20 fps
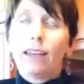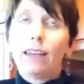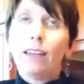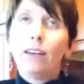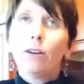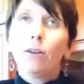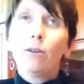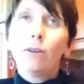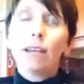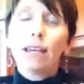
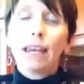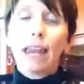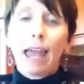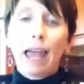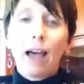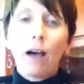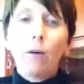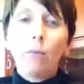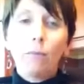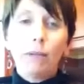
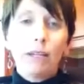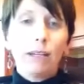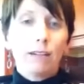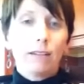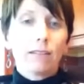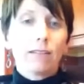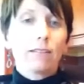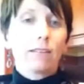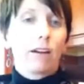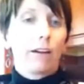Now
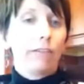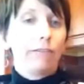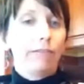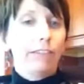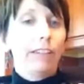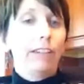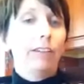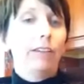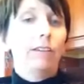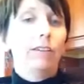meals are
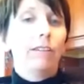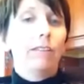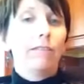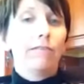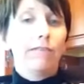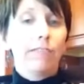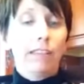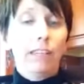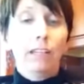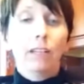
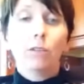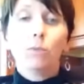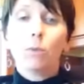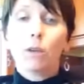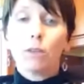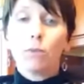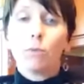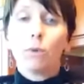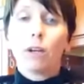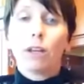filled
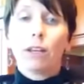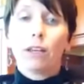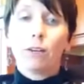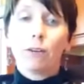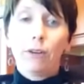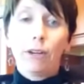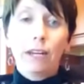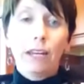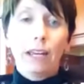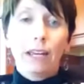with real
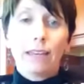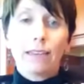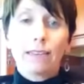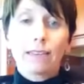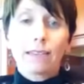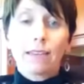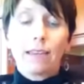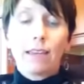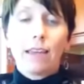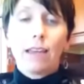
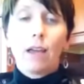ingredients.